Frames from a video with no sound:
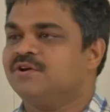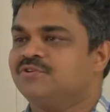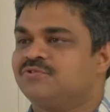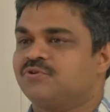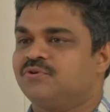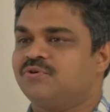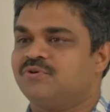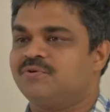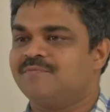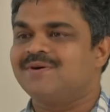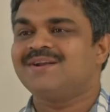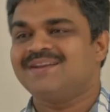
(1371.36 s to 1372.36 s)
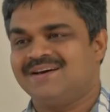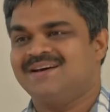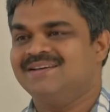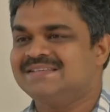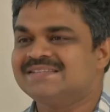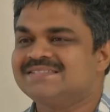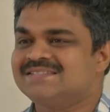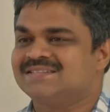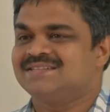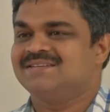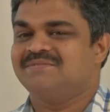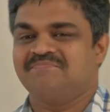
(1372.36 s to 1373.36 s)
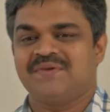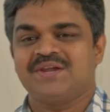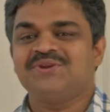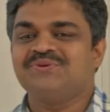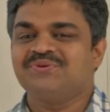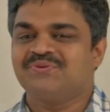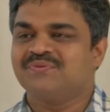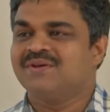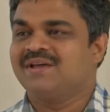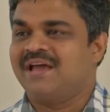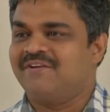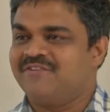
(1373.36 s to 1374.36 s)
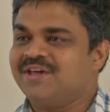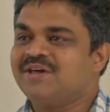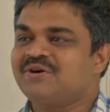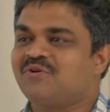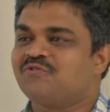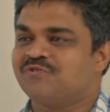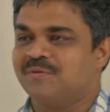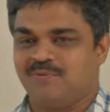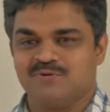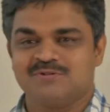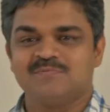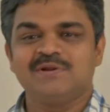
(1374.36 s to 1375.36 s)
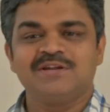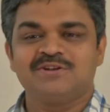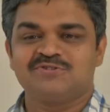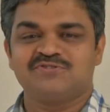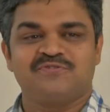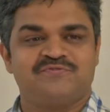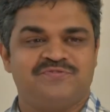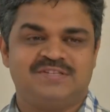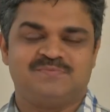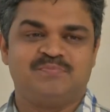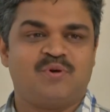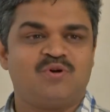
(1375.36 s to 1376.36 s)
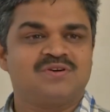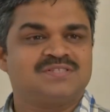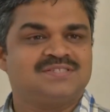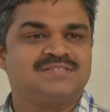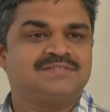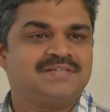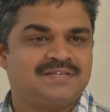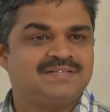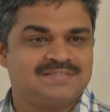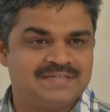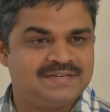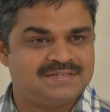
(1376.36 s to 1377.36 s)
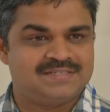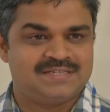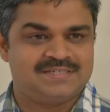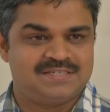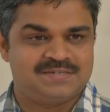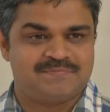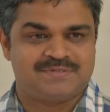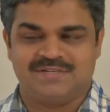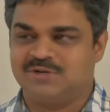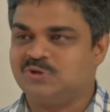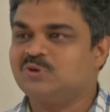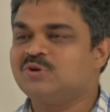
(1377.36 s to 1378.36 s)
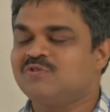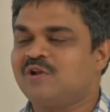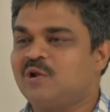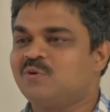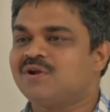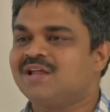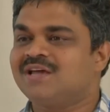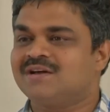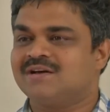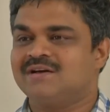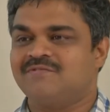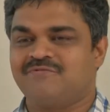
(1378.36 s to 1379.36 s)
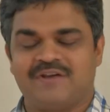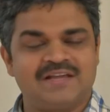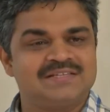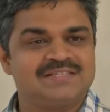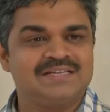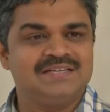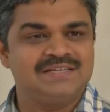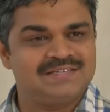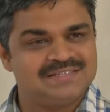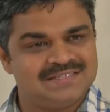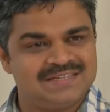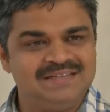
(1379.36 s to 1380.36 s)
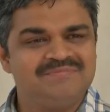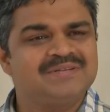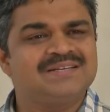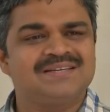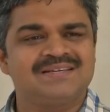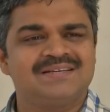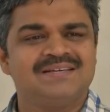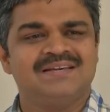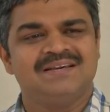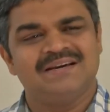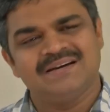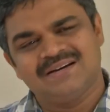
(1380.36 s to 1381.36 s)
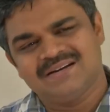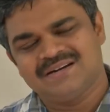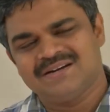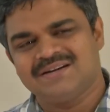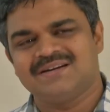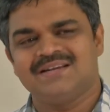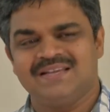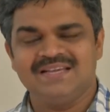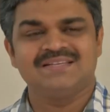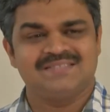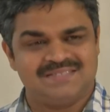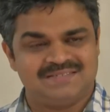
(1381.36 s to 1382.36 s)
So, but I just made you aware of the possibilities of these boxes and this intersection represent. Though it will look like fancy initially, but yes,